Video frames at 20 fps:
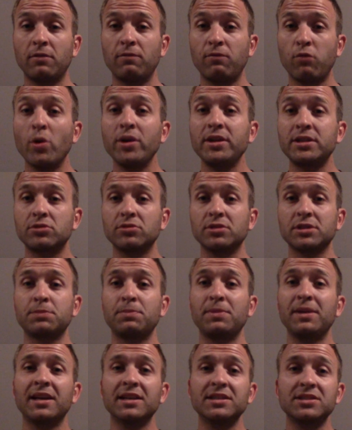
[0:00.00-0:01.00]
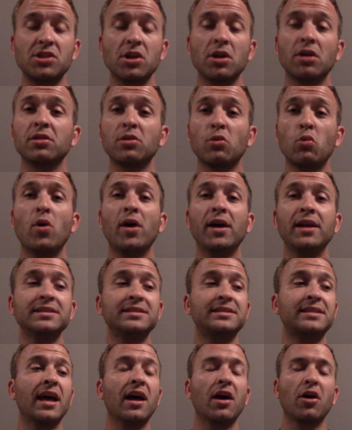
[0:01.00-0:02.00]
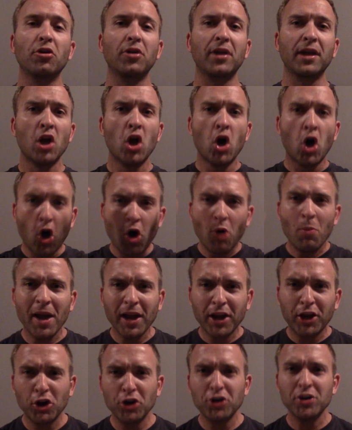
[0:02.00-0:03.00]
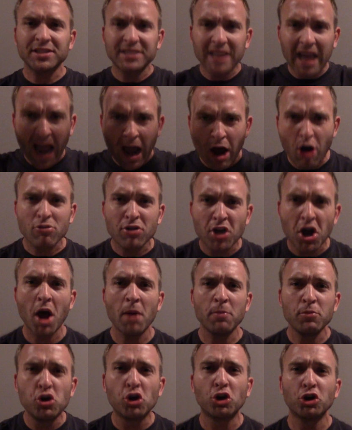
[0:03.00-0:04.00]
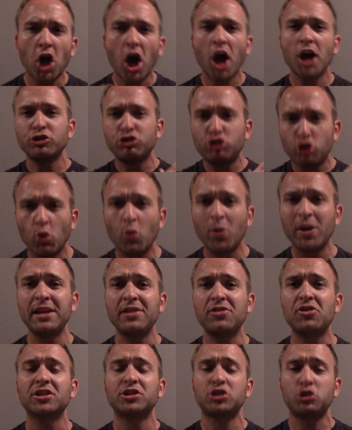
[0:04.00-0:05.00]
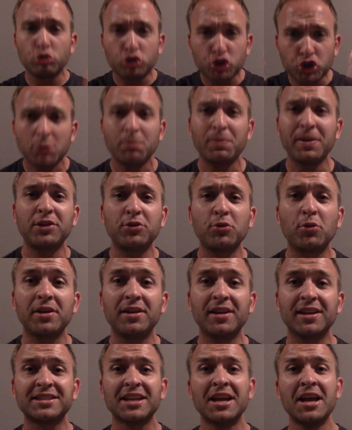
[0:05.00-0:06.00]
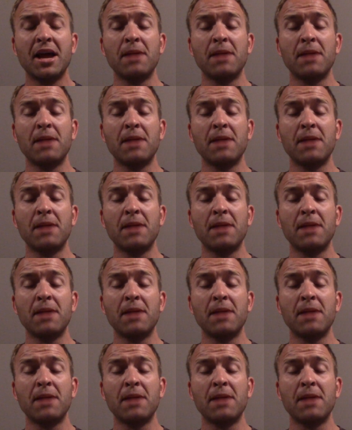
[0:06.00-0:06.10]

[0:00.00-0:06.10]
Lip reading: boisterous because they're the ones that are like, oh my goodness, how come you're not doing this? You should be doing this.